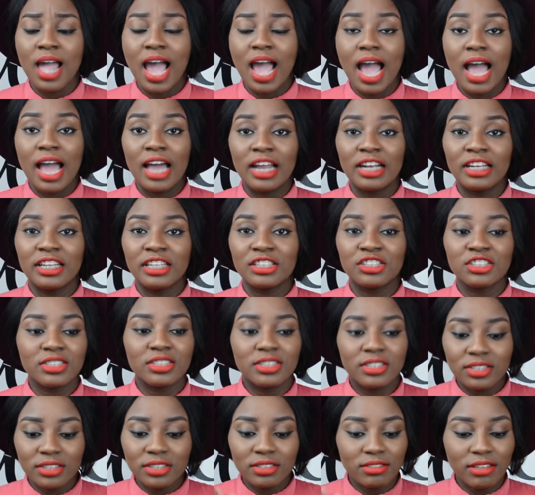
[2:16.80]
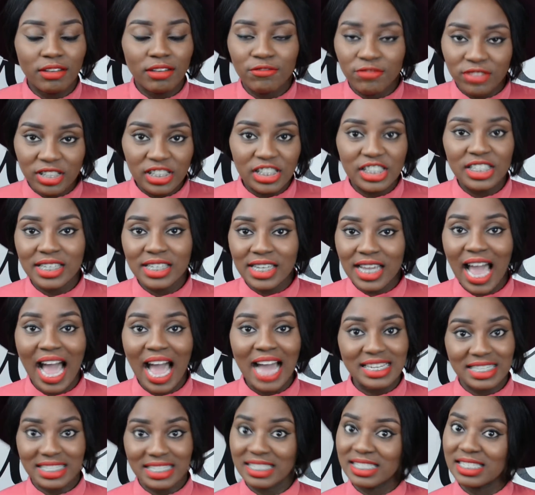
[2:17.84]
and they've literally
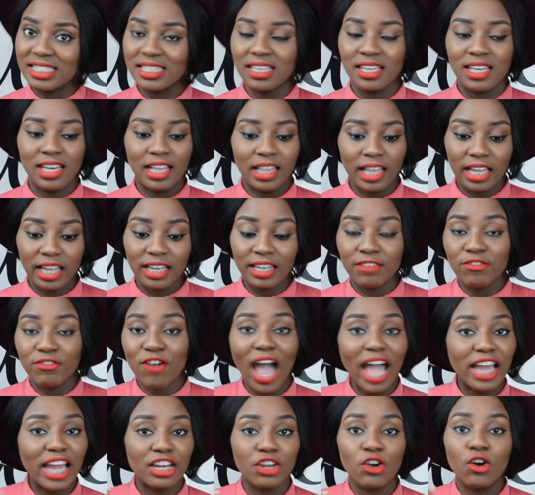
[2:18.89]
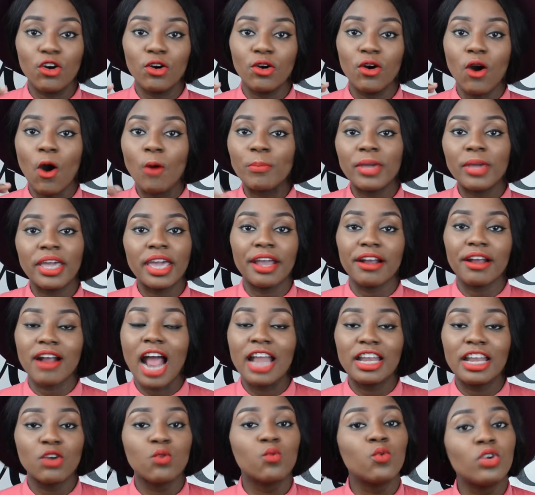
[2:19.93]
had it. Like they've had it up here
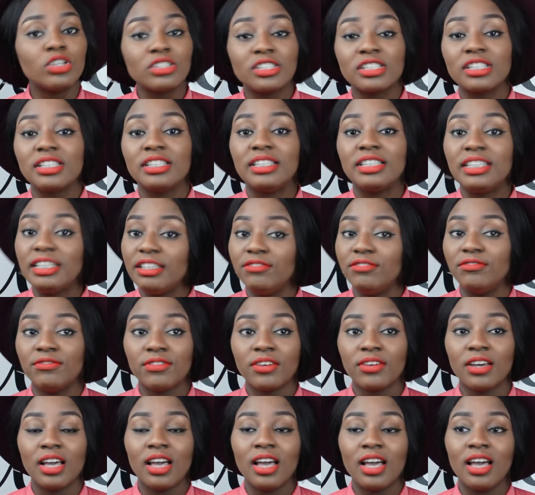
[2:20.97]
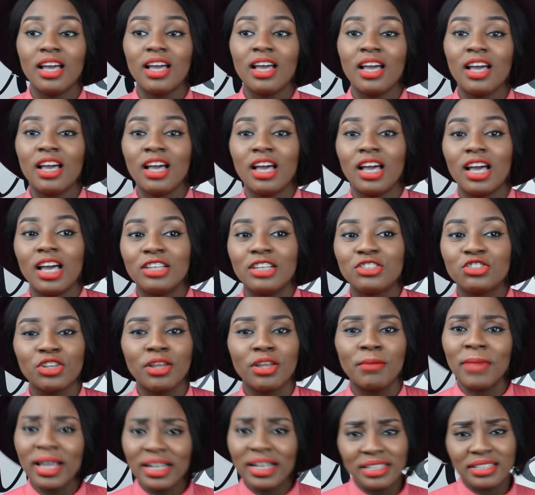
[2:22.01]
and they want to leave. So they
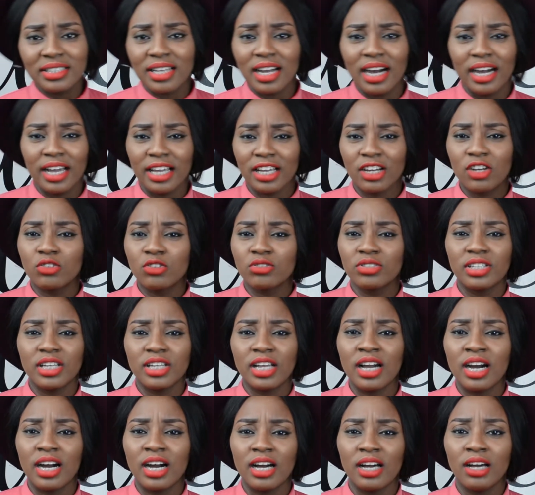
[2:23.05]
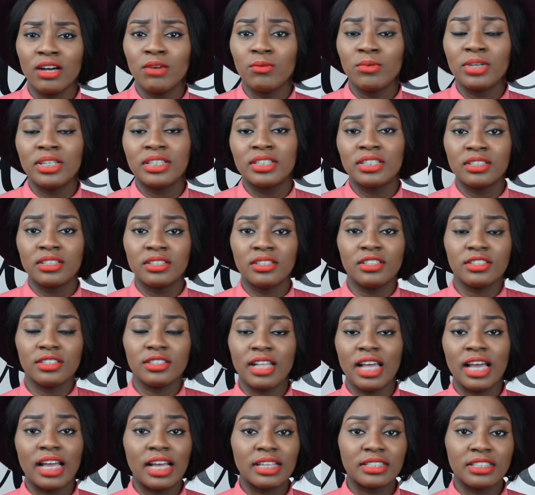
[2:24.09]
met this guy called Yinka, which
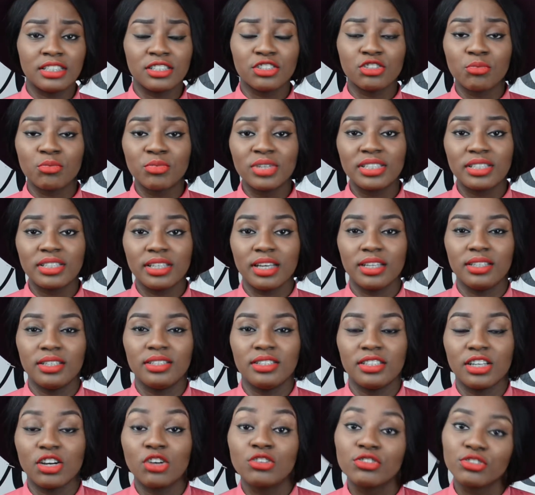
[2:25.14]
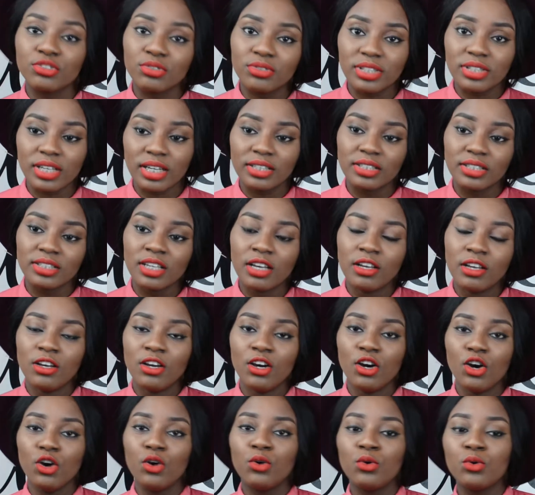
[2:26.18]
as the summary said, there's a consultant
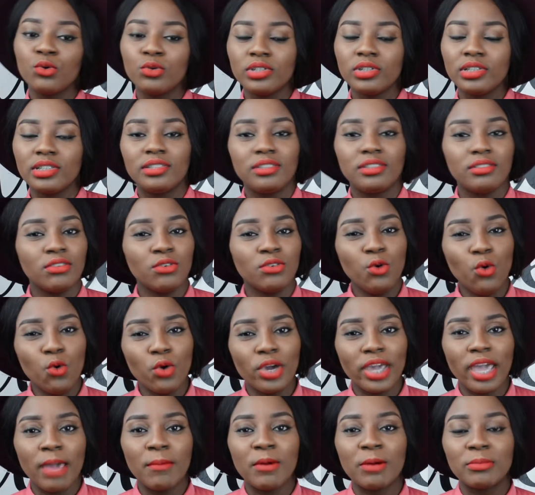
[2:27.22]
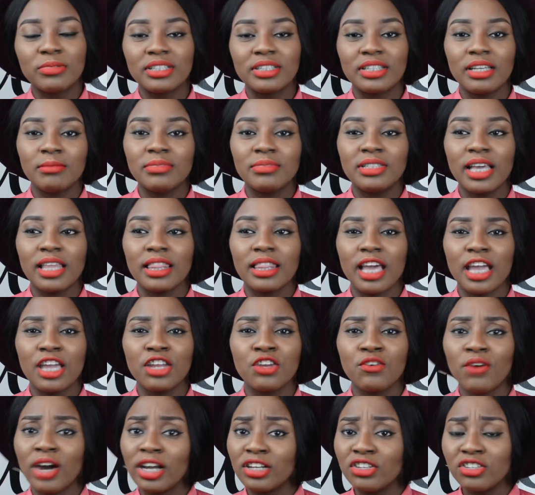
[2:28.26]
who came up to them saying that, I
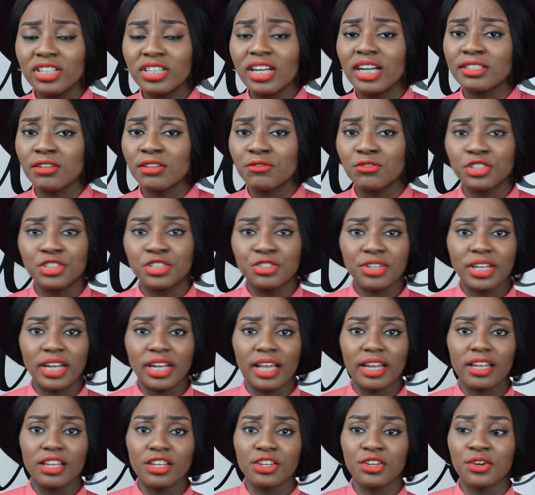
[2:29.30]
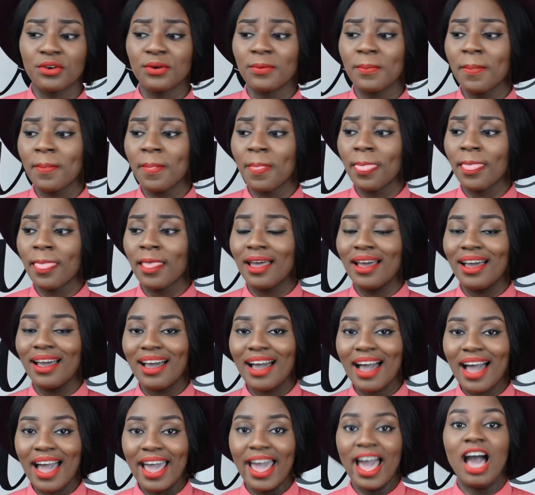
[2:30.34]
know you guys are frustrated,
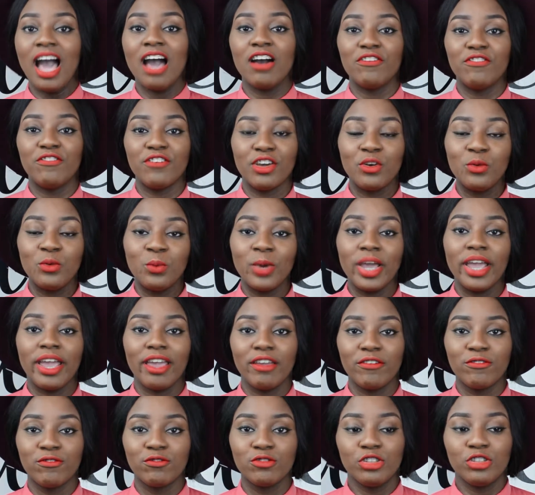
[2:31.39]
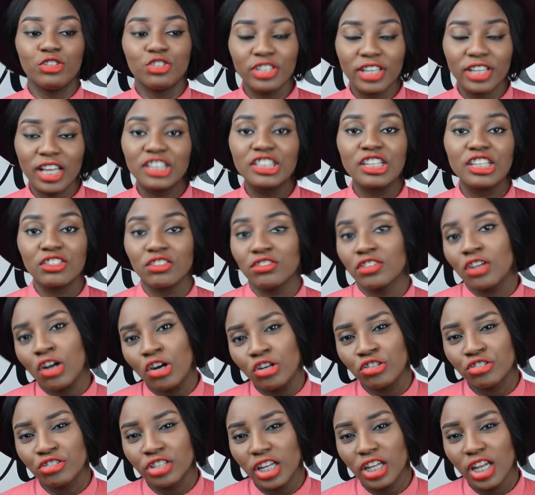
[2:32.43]
I have a way to get you out of the
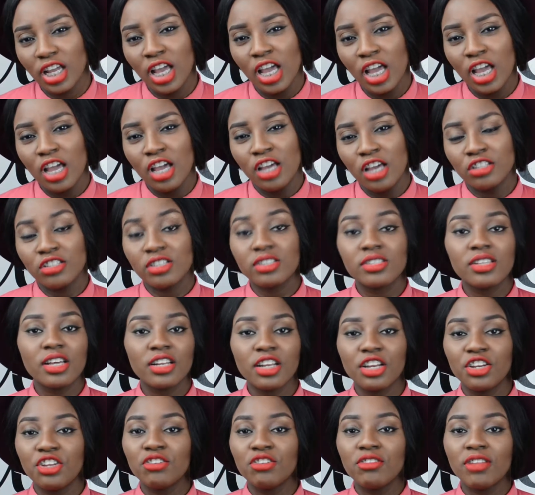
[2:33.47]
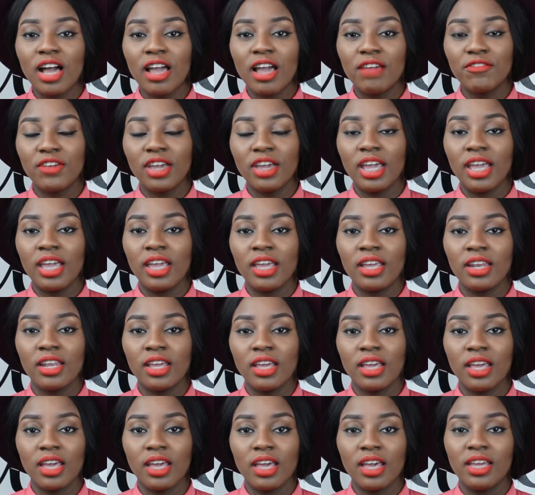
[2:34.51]
country, to start a new life in
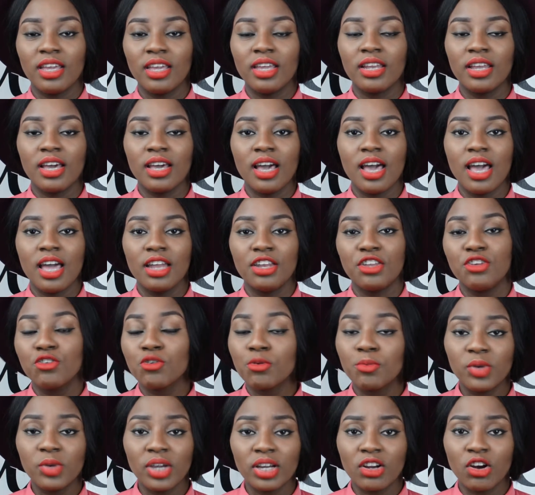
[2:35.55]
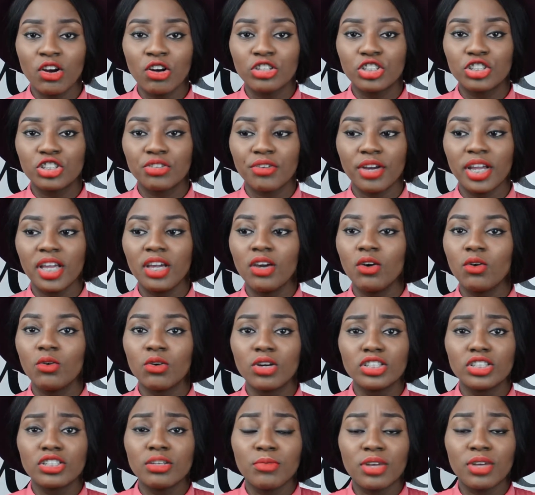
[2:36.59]
an European country
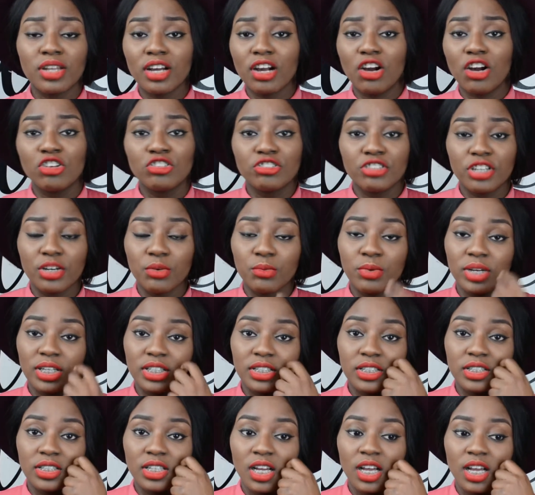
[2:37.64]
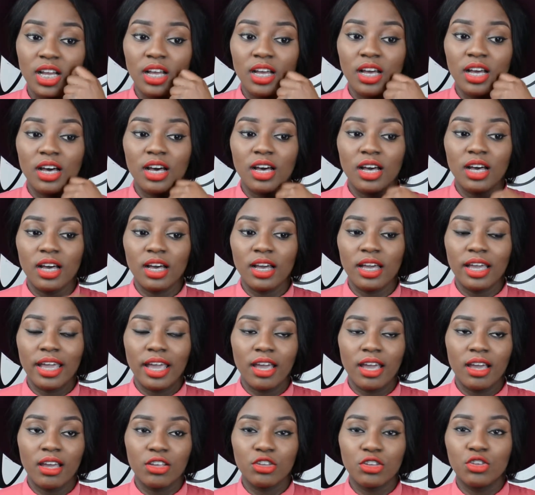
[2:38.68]
or some other country which
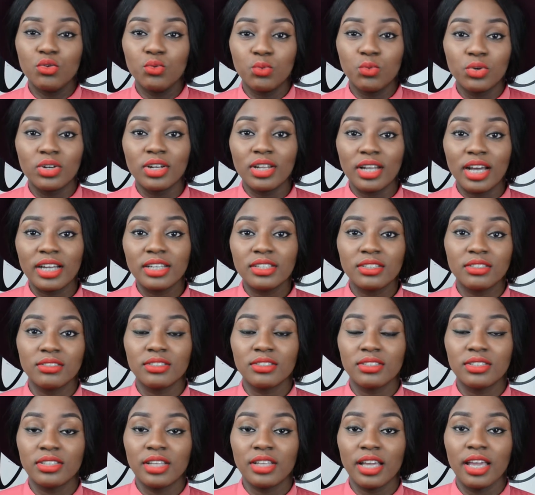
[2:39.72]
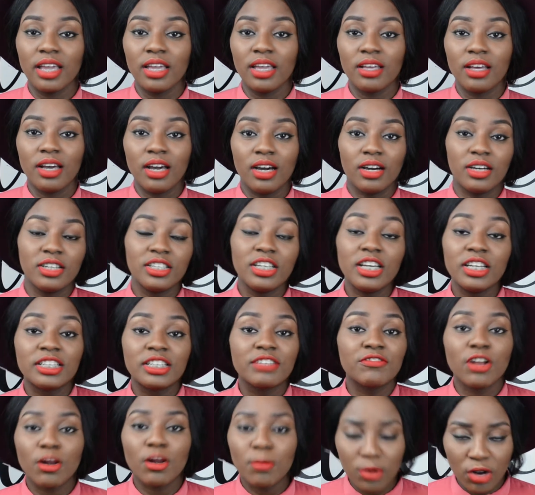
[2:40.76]
you would like to stay, a
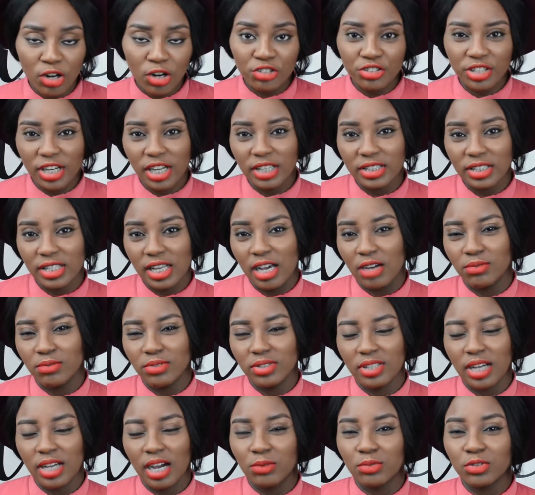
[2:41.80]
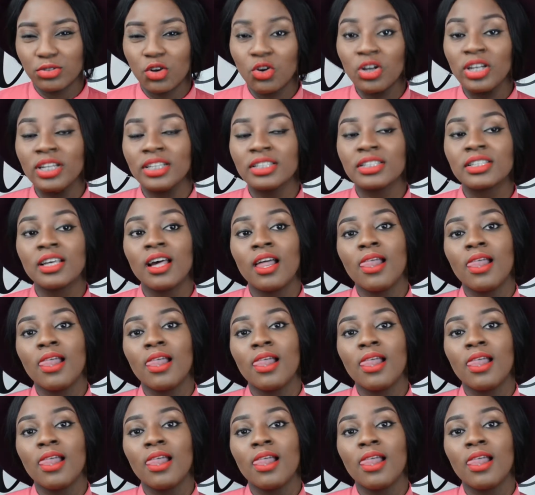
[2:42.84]
developed country, as I would call it,